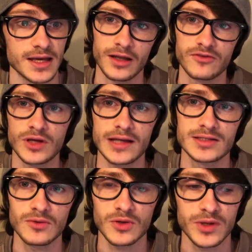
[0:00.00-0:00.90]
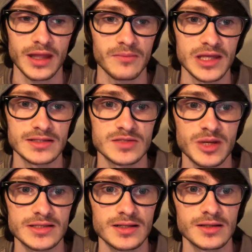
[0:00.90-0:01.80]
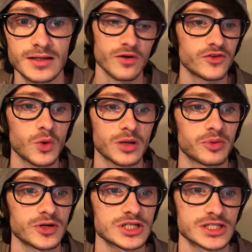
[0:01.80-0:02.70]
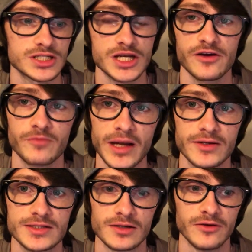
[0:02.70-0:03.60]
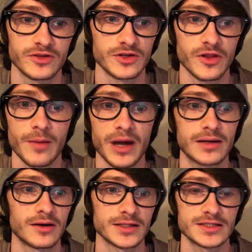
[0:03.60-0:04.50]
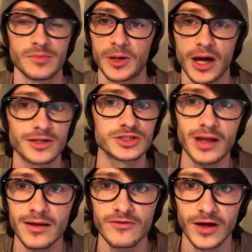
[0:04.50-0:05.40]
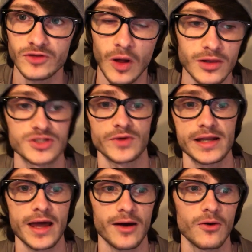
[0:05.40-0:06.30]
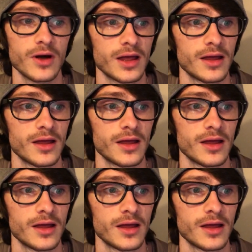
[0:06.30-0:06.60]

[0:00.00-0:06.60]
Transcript: And if you guys don't know what that means, is basically if you want to purchase a share of Microsoft, that might cost about $185 right now.